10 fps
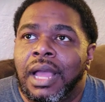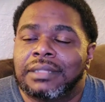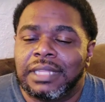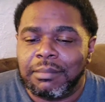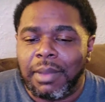
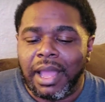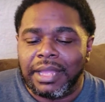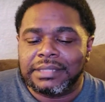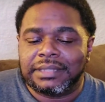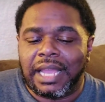think my
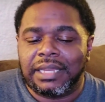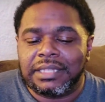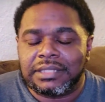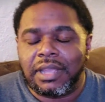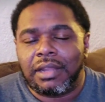anxiety
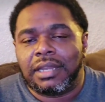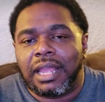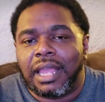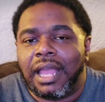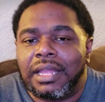started,
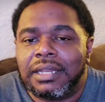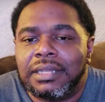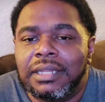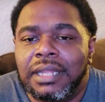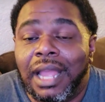I
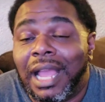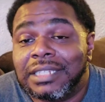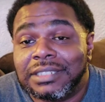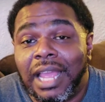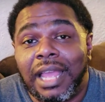got
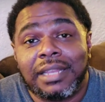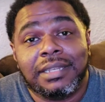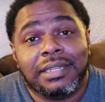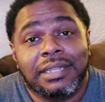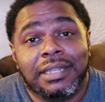shot
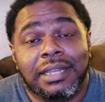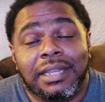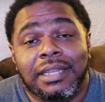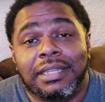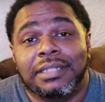
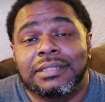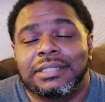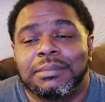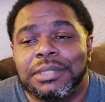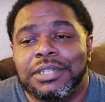
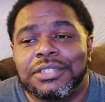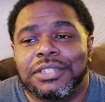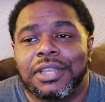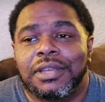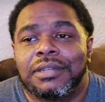some years
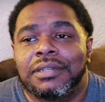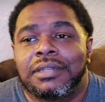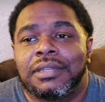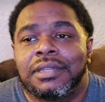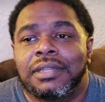ago,
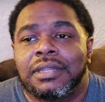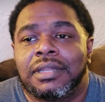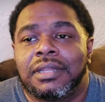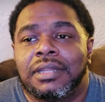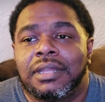
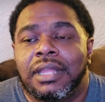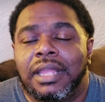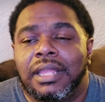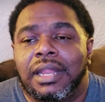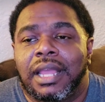
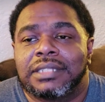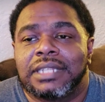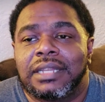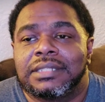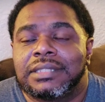and I got
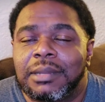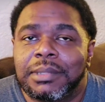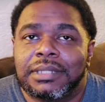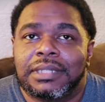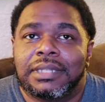shot in the stomach.